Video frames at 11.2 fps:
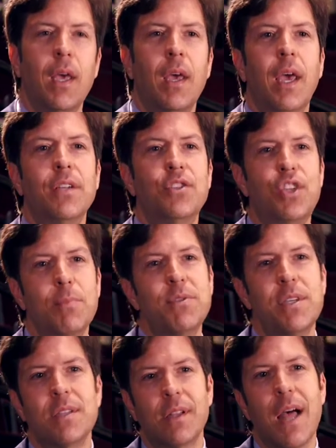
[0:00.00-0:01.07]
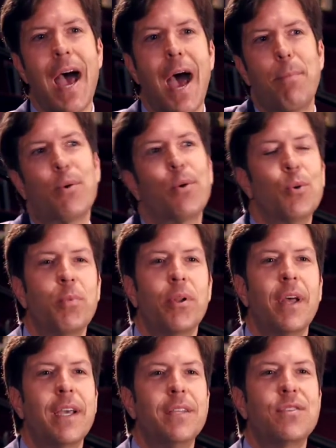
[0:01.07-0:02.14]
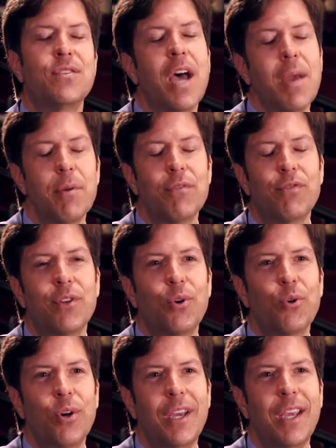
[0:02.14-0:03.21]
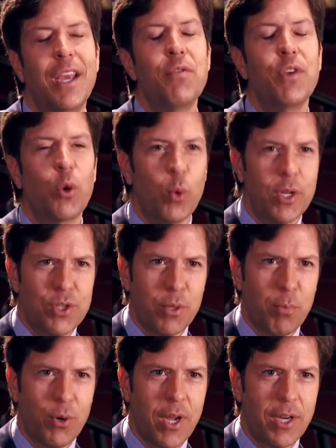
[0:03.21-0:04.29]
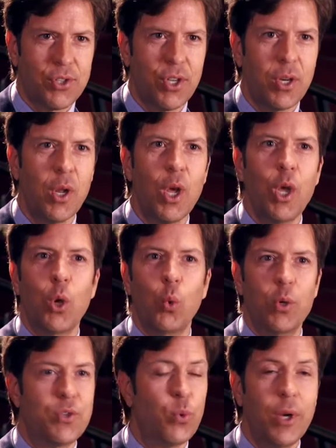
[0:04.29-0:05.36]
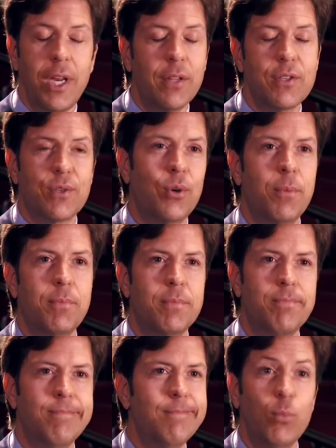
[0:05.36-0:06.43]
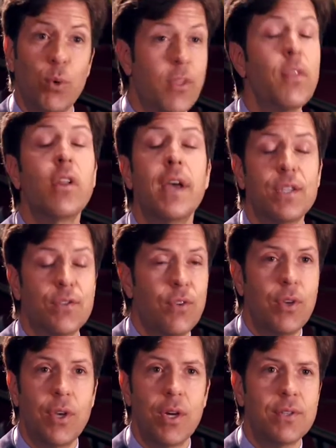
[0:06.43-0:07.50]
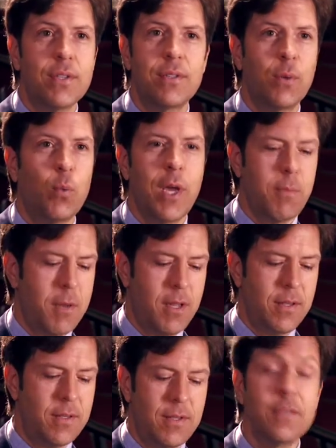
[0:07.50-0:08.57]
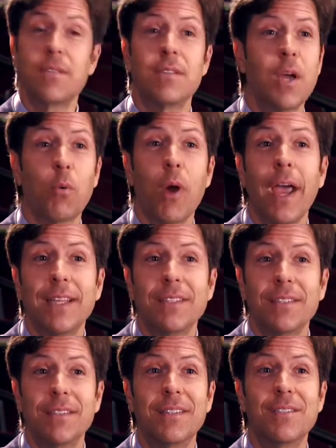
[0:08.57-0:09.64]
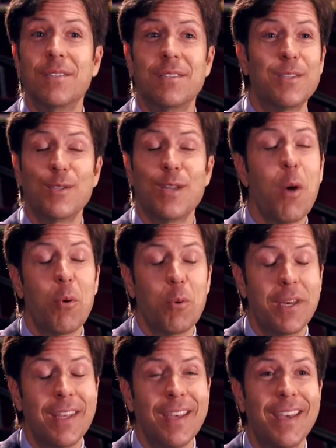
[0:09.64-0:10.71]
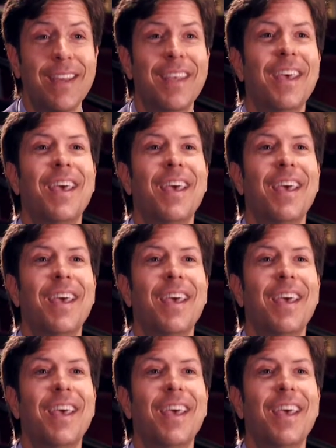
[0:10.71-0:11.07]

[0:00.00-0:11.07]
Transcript: And Jimsy DeLapp, who played Simon of Legree in the original production, was reading the script within the last few years and said, wait a minute, this is not right. This is not what we did.